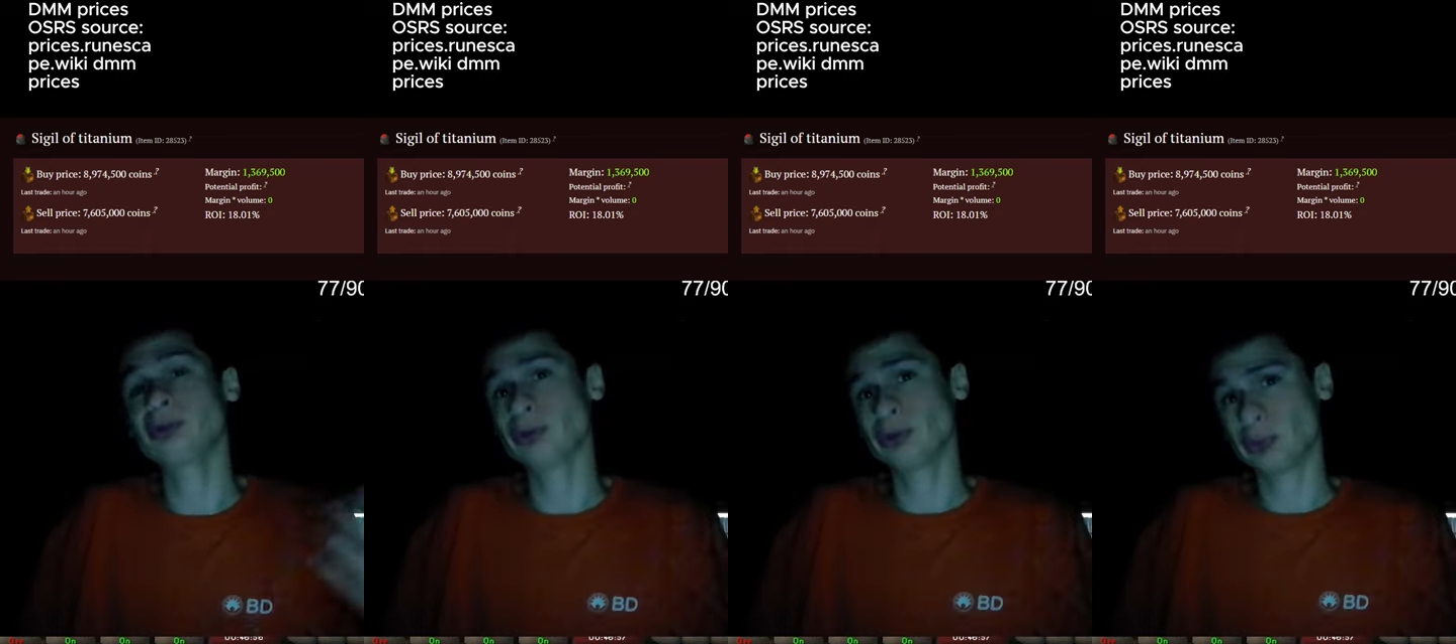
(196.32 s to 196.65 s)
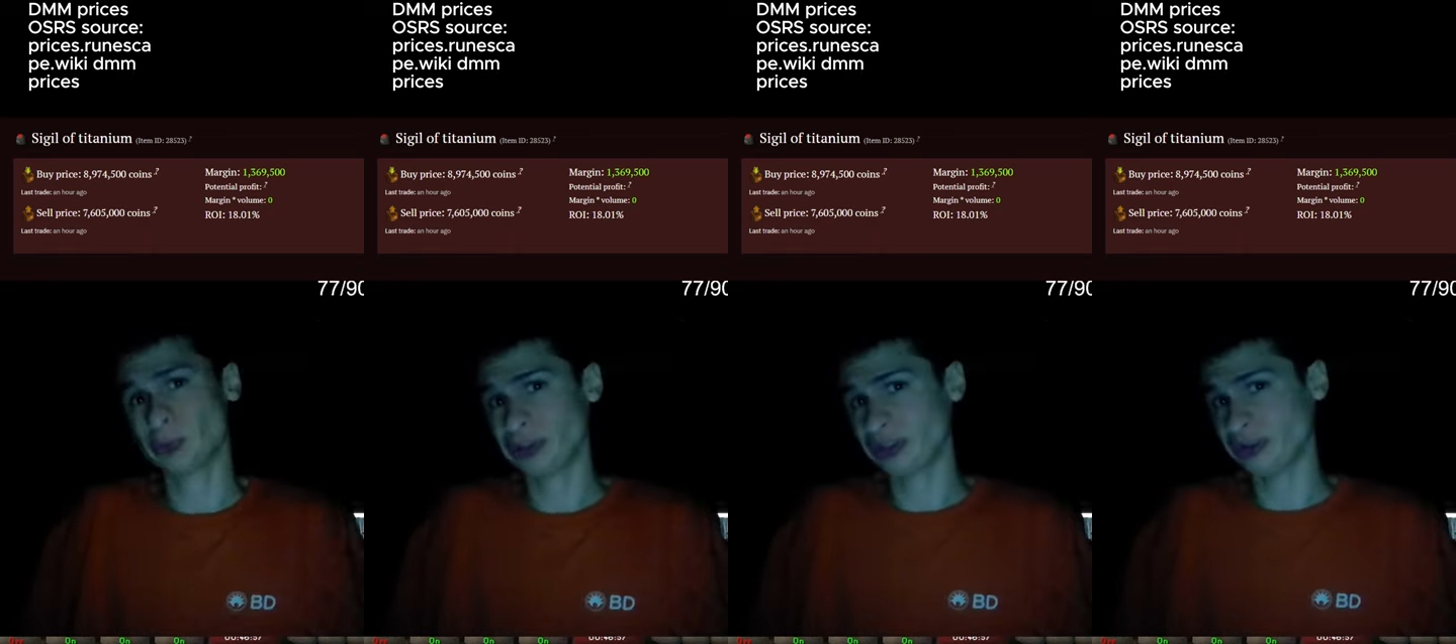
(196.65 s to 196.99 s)

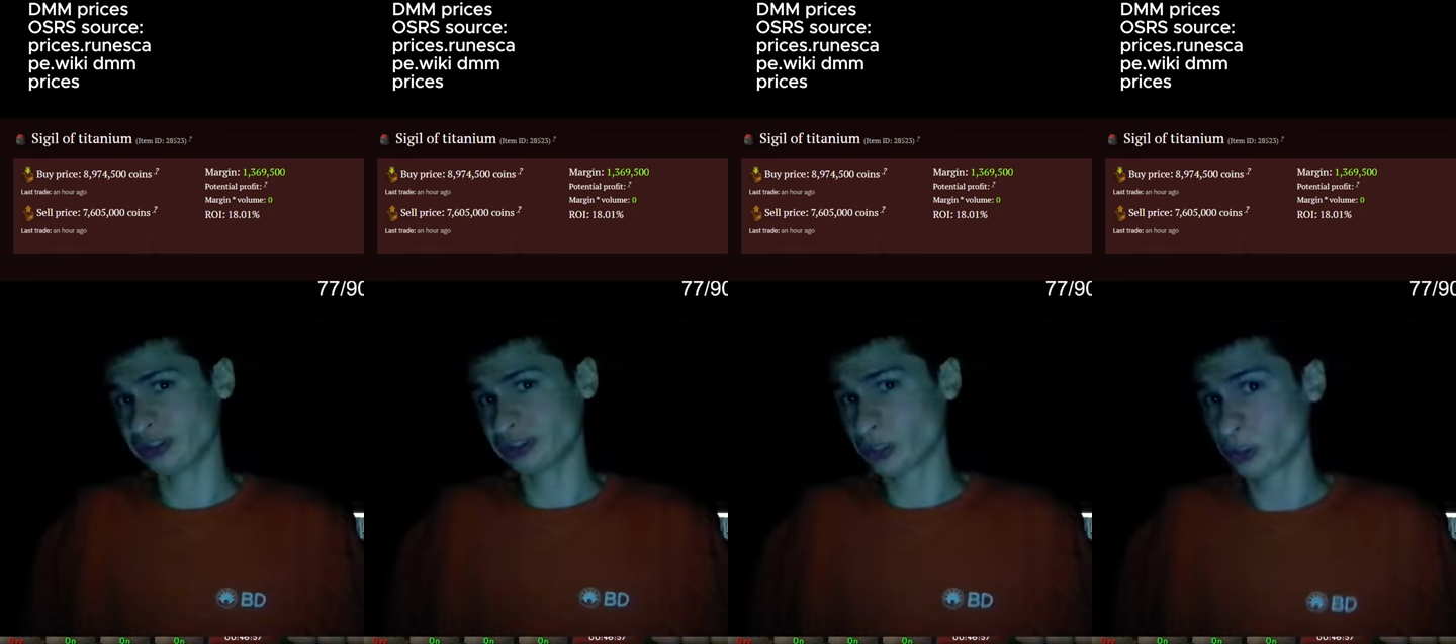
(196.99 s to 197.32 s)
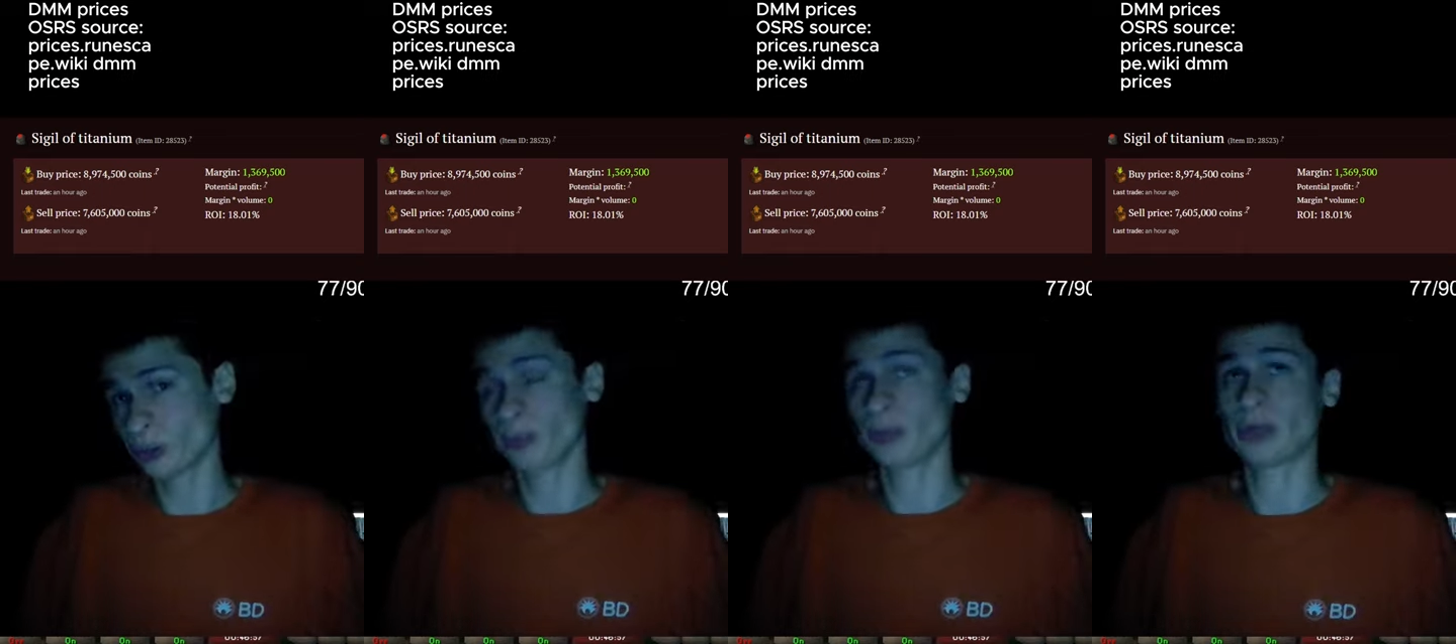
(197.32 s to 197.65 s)
reduces all
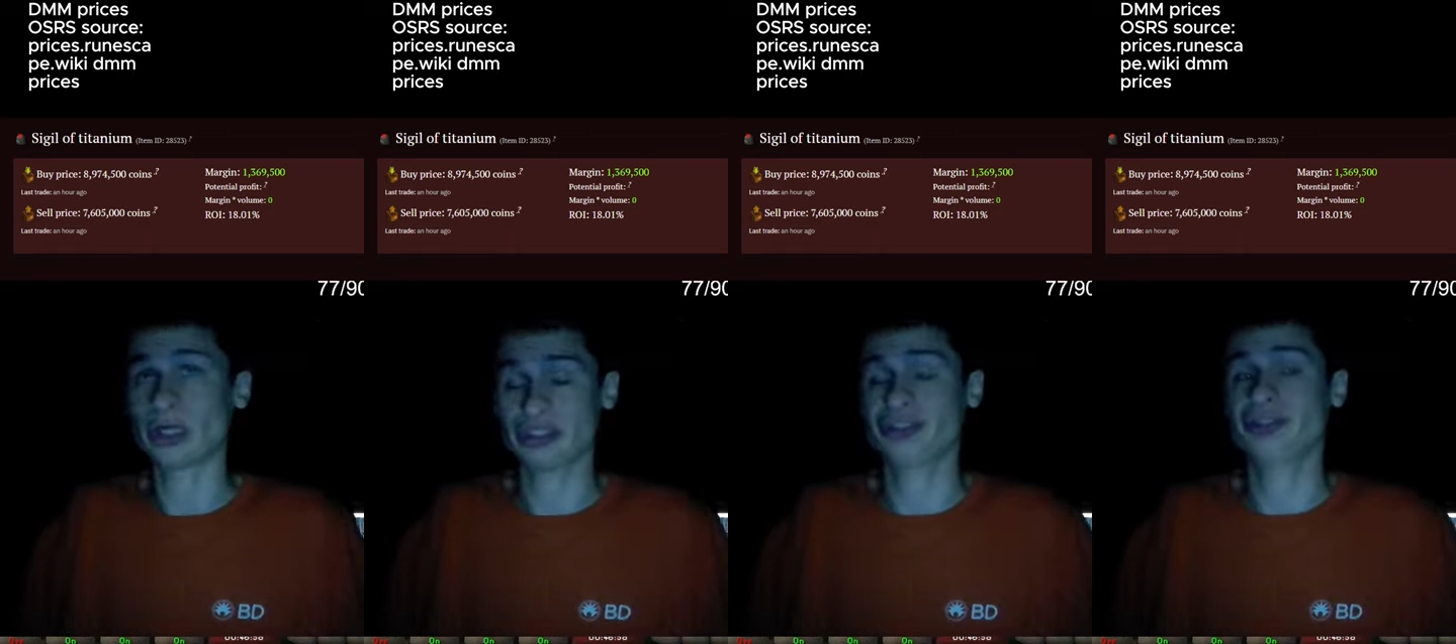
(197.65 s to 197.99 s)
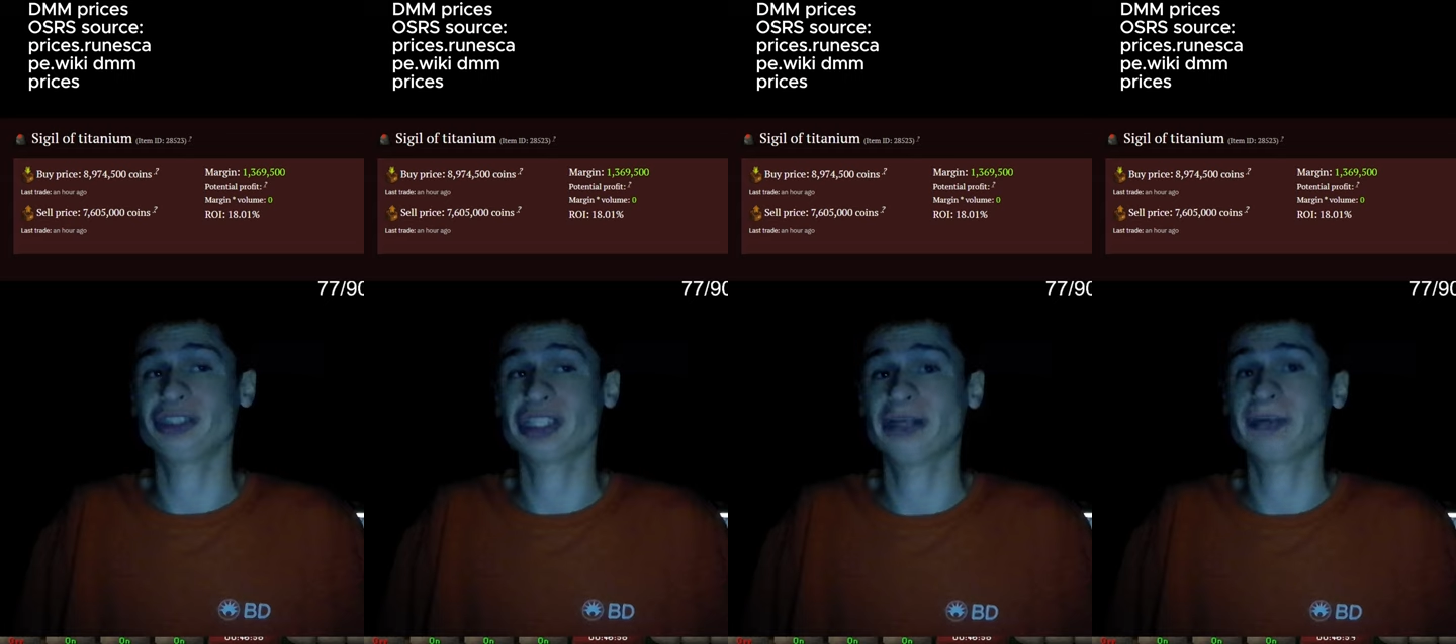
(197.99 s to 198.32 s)
monster
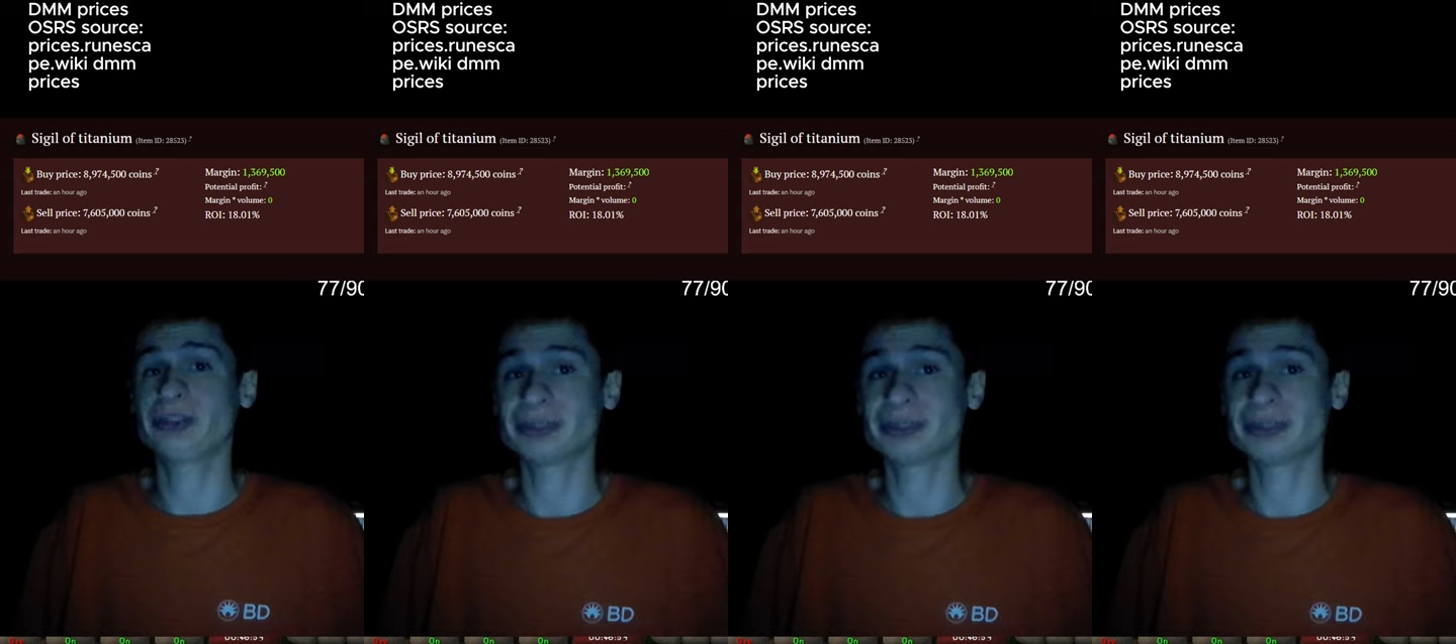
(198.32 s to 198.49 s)
damage by